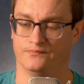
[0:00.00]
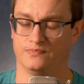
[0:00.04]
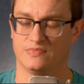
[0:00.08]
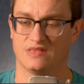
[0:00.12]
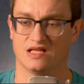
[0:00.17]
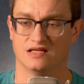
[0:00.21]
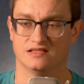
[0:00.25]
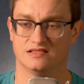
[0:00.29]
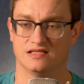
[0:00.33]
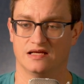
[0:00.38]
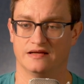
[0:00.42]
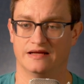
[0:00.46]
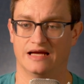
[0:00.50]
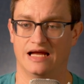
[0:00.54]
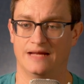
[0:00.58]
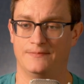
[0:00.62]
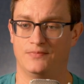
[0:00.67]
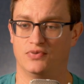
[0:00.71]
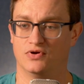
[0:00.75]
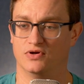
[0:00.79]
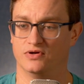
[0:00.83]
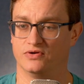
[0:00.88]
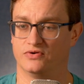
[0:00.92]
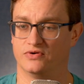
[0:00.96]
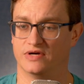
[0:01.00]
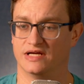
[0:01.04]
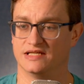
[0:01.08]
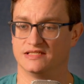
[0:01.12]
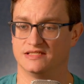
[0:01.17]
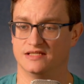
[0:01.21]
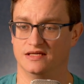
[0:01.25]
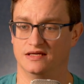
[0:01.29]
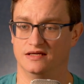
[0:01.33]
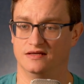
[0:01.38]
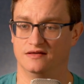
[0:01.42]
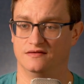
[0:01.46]
Sound hyper
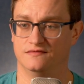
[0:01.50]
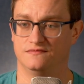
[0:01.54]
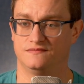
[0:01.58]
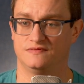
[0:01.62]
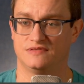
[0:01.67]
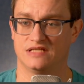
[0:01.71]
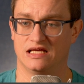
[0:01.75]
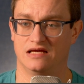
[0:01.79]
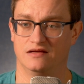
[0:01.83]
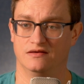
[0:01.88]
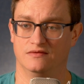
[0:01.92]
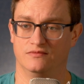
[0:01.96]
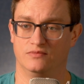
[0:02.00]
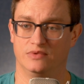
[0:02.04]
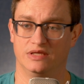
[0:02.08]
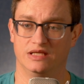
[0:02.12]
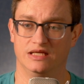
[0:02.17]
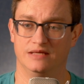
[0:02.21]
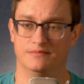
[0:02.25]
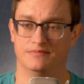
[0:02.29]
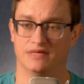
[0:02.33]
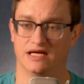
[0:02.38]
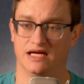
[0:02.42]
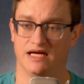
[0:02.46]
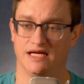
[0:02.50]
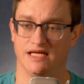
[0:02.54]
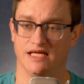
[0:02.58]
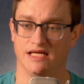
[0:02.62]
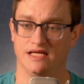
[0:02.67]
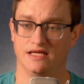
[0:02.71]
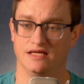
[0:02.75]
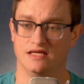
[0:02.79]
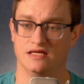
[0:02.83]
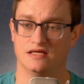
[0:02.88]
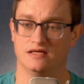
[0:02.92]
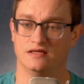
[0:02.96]
aggressive, sound really
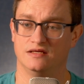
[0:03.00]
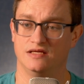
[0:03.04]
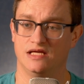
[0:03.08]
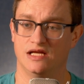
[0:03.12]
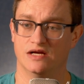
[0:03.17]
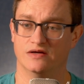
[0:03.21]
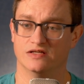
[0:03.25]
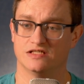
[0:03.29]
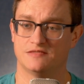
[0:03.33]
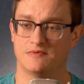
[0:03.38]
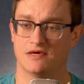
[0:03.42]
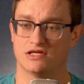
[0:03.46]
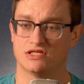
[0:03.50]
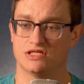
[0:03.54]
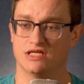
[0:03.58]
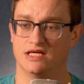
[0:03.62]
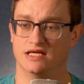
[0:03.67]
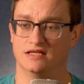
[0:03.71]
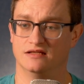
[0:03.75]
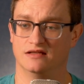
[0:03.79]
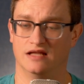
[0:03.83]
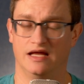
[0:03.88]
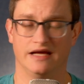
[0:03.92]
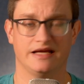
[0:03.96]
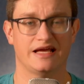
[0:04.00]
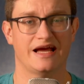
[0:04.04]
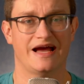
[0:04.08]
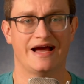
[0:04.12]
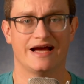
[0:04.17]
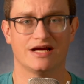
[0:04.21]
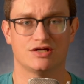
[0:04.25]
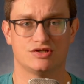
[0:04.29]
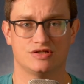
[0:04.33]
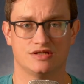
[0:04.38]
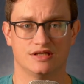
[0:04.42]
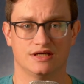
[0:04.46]
bitey, especially in like
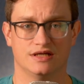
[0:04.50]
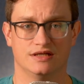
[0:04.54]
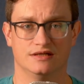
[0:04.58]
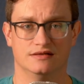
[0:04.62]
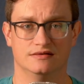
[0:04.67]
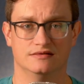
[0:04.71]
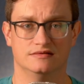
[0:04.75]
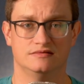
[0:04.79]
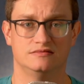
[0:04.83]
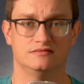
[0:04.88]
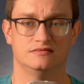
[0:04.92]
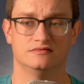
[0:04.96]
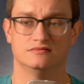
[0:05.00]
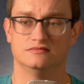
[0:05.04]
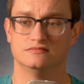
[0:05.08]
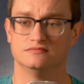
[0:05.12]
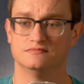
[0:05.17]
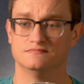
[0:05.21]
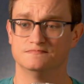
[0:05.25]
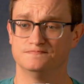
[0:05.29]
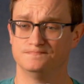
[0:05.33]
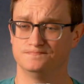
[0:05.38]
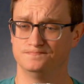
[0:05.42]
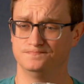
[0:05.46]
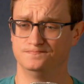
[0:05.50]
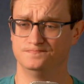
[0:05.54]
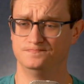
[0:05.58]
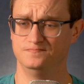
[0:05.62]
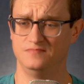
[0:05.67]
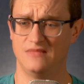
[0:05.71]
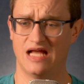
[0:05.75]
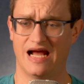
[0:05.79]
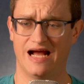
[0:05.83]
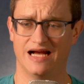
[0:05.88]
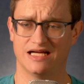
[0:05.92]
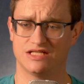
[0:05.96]
action
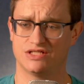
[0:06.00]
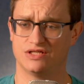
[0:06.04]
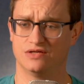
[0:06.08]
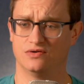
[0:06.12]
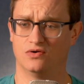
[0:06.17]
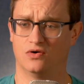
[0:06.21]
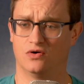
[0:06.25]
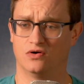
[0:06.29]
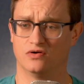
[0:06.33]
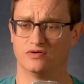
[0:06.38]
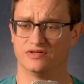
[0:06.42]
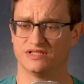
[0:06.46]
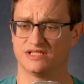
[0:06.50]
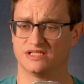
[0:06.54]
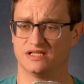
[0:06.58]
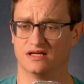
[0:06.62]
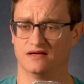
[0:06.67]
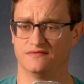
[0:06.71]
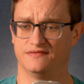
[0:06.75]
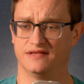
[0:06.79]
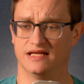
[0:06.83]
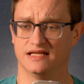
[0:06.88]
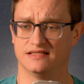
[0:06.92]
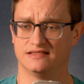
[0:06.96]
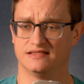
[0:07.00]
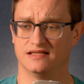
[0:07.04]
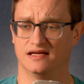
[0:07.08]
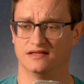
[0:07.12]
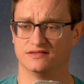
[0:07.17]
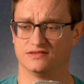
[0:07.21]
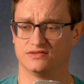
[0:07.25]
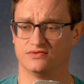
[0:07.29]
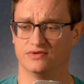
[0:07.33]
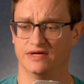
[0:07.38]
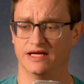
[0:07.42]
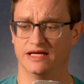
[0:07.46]
horror stuff. That sounds
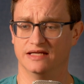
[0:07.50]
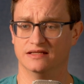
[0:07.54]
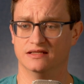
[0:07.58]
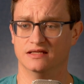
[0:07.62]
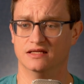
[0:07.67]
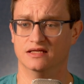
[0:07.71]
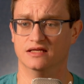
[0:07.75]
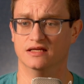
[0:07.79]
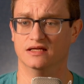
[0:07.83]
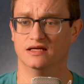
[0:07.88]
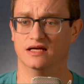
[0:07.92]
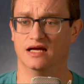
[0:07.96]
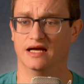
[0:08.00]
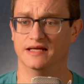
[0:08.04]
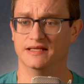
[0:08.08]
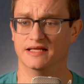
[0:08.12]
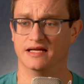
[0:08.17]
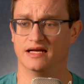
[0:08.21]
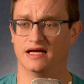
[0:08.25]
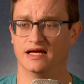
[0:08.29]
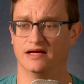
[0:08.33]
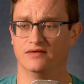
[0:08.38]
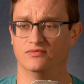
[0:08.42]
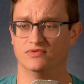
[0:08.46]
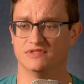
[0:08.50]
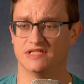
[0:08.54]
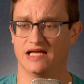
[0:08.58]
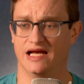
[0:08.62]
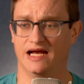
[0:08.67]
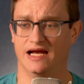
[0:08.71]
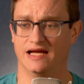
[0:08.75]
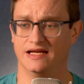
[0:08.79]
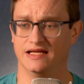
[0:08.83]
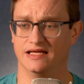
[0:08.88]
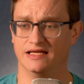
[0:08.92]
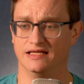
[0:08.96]
great. And then I was
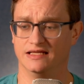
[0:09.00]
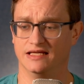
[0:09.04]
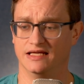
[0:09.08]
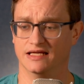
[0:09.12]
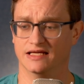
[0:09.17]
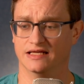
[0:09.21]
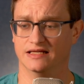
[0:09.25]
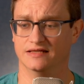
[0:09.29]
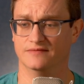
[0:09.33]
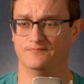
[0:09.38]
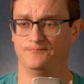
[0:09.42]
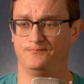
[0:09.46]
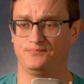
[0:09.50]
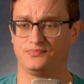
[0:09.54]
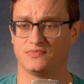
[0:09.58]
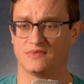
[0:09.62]
adding in